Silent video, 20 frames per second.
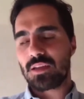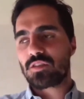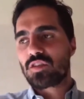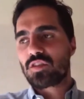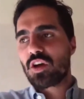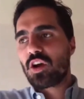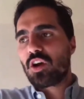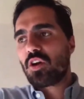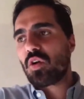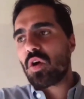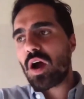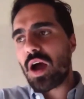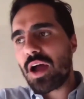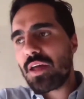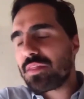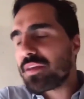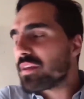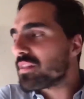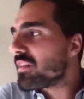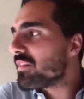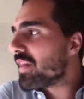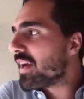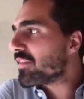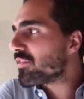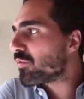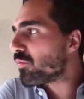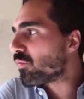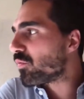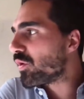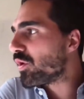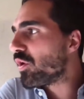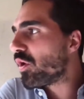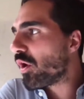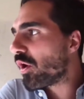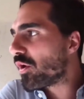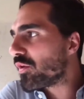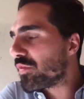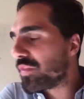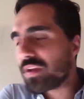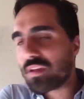And so I think that that's a real
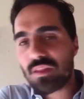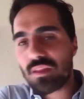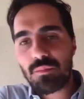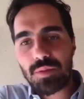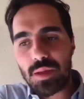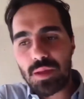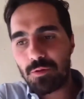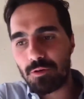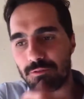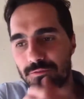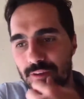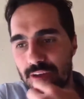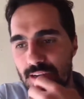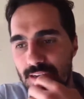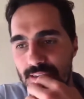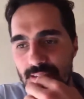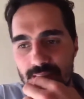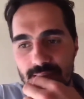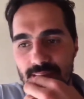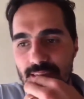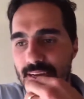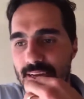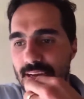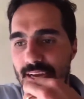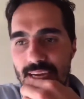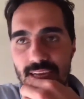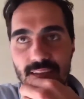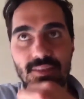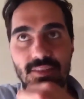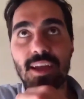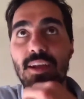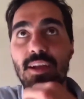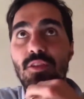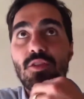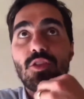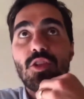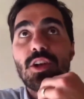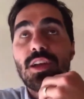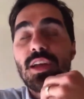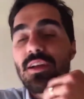hard thing that people face, is like
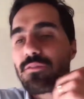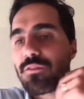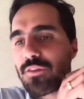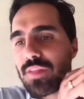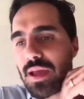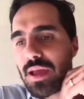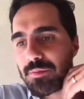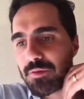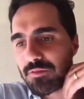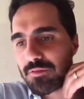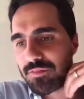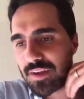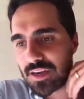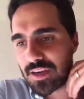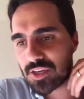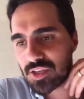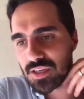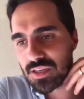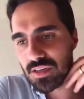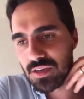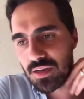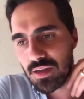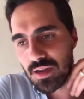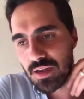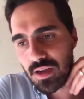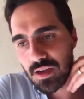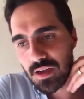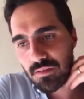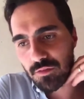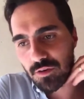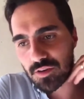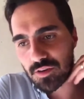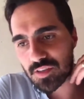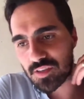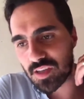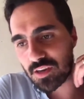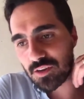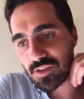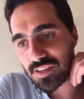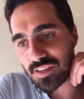looking for that perfection versus
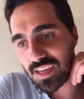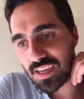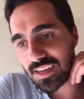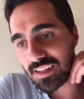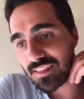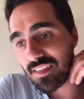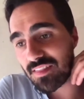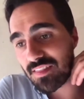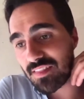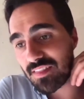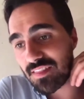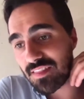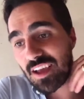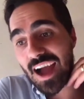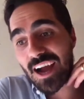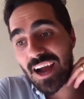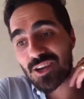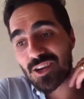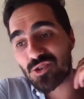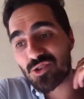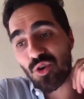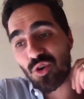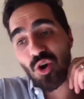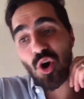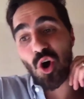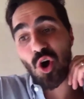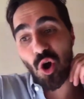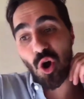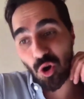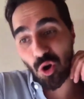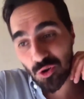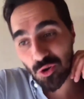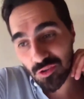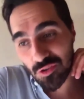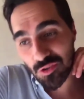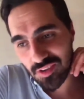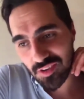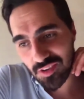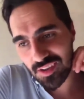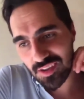understanding that the actual
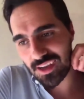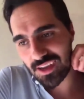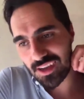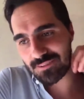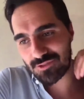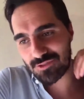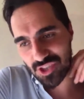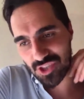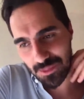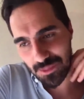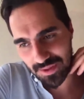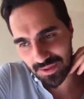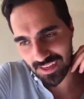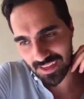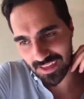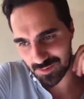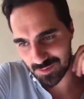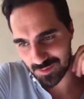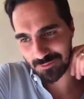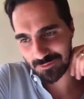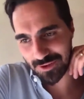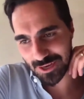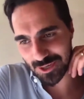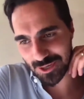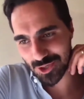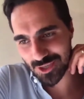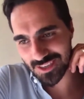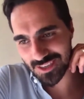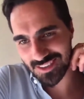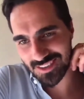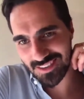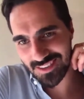art of shipping is perfection.